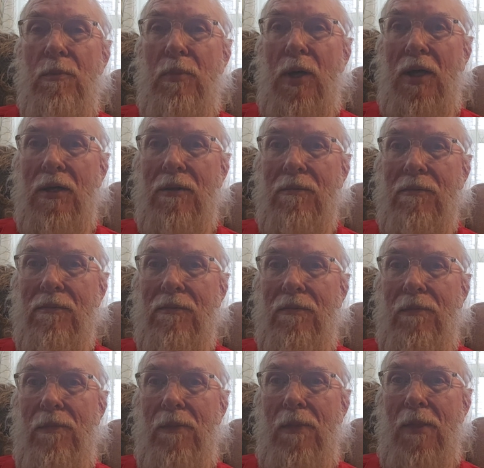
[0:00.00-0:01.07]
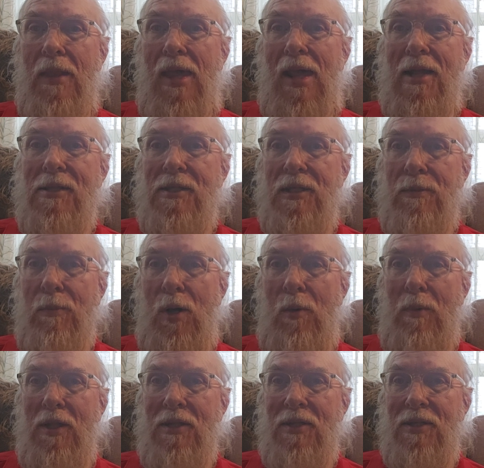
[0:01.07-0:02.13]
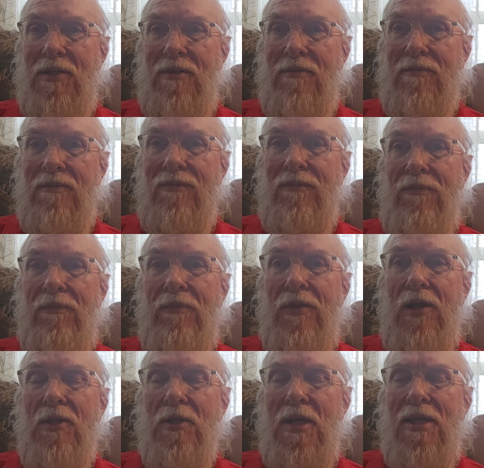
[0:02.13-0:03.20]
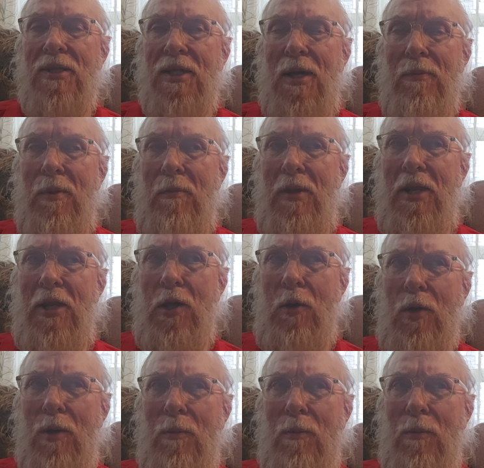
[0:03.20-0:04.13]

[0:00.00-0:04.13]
book. It has its moments. Also has a couple of mediocre